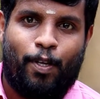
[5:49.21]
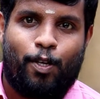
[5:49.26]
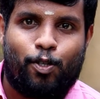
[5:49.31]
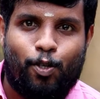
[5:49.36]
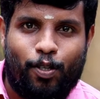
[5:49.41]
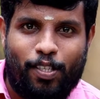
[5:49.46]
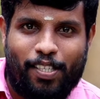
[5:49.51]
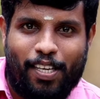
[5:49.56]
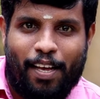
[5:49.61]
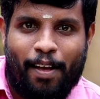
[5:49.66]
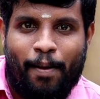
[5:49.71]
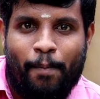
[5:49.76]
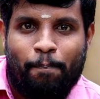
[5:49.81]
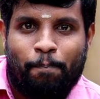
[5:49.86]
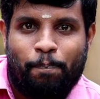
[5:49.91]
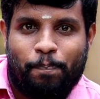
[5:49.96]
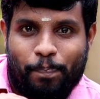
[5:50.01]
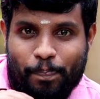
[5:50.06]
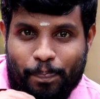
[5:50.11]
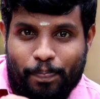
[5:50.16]
So these are
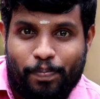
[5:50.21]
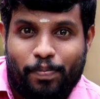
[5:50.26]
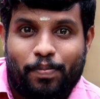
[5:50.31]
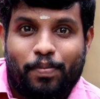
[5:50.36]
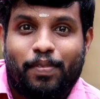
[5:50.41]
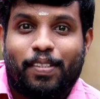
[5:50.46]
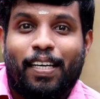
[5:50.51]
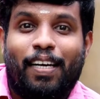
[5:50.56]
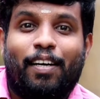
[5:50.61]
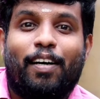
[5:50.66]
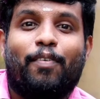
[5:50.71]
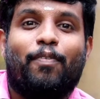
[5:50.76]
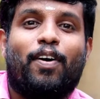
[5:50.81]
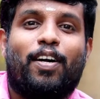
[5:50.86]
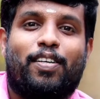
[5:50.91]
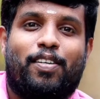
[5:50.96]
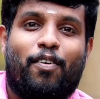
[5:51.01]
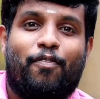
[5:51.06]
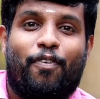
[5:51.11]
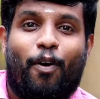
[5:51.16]

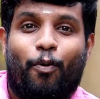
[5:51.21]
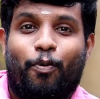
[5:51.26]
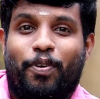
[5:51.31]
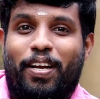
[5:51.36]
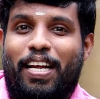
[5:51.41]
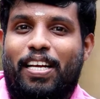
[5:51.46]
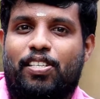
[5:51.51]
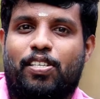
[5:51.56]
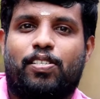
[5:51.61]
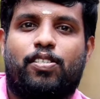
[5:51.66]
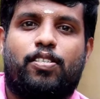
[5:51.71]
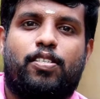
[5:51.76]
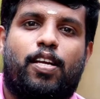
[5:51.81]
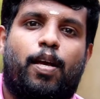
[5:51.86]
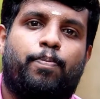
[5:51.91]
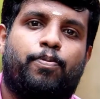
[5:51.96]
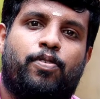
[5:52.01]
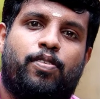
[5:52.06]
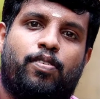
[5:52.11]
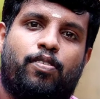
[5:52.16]
foundation
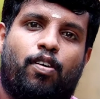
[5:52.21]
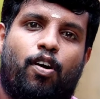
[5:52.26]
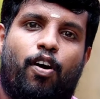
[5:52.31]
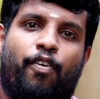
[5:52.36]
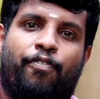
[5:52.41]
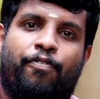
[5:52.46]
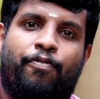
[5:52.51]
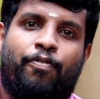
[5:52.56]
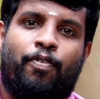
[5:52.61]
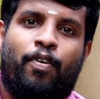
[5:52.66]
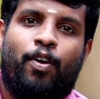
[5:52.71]
steps of